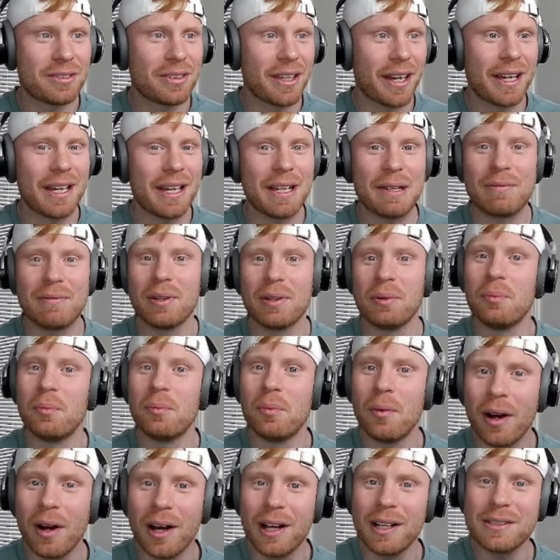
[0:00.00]
guy even
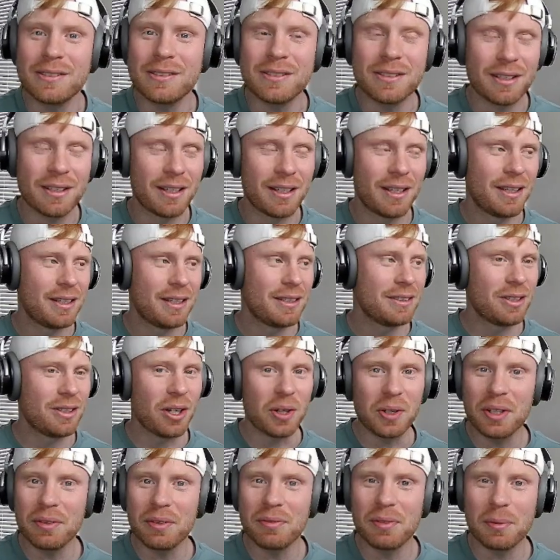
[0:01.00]
was.
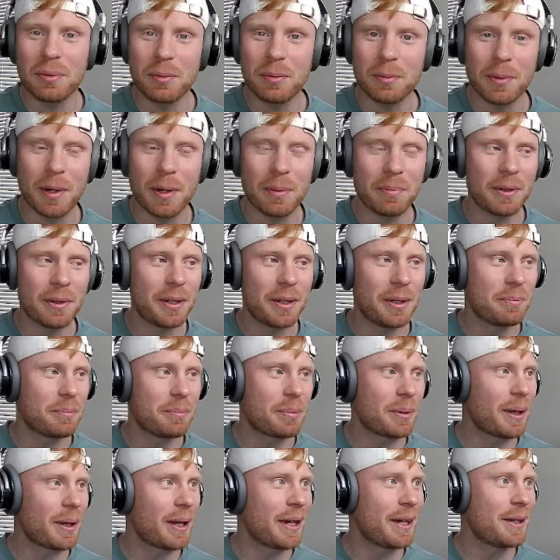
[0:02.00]
Don't even remember him
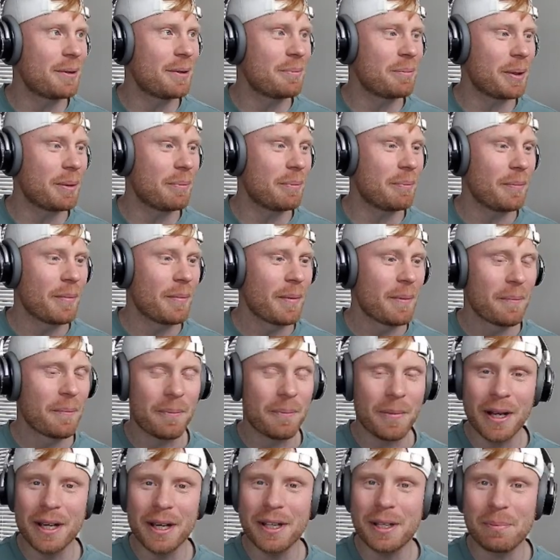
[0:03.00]
playing, but
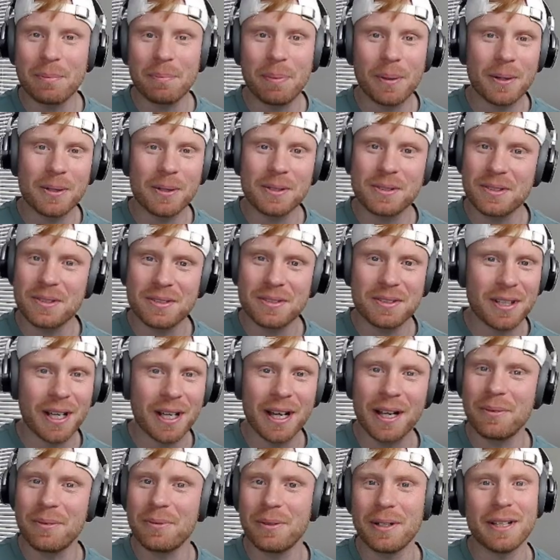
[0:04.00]
Micah Parsons,
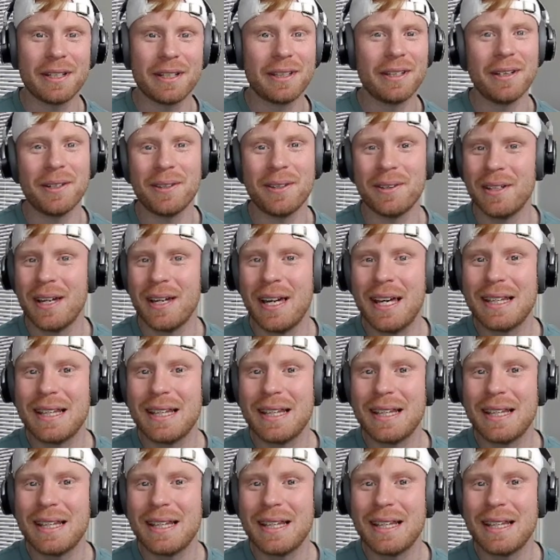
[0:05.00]
Tyreek Hill.